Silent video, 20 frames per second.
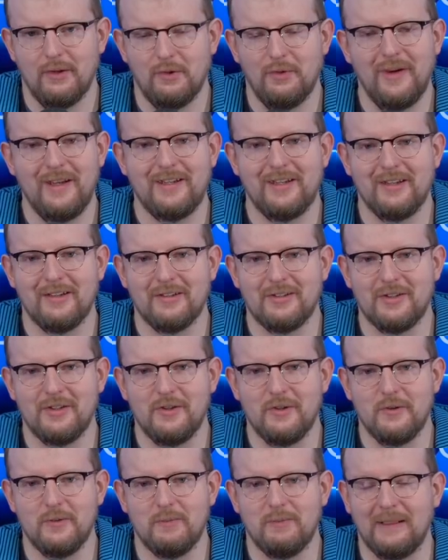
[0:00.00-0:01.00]
Greetings,
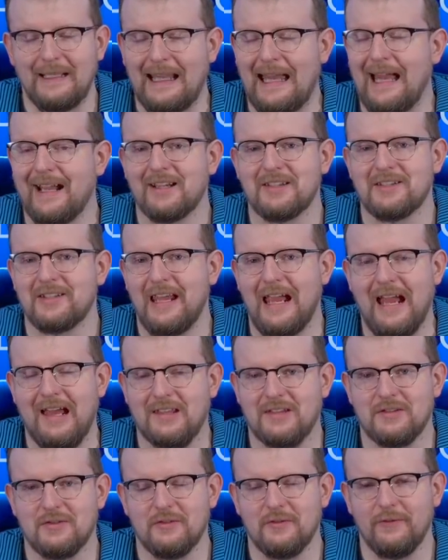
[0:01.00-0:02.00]
you
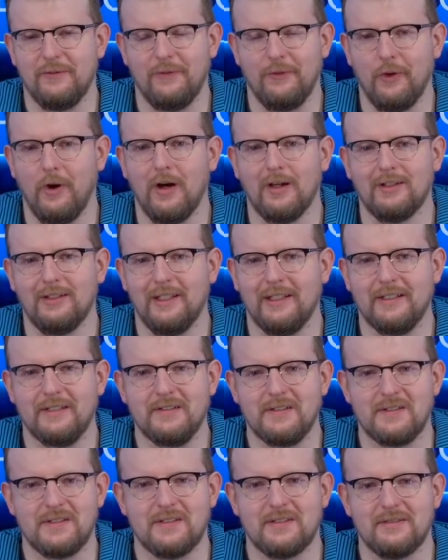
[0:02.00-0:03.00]
Plaxcaster
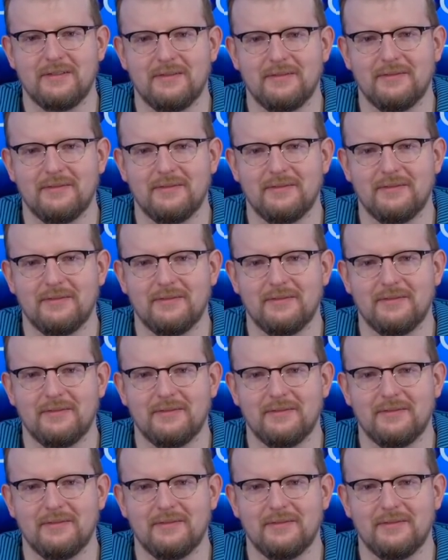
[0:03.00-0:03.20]
froglings.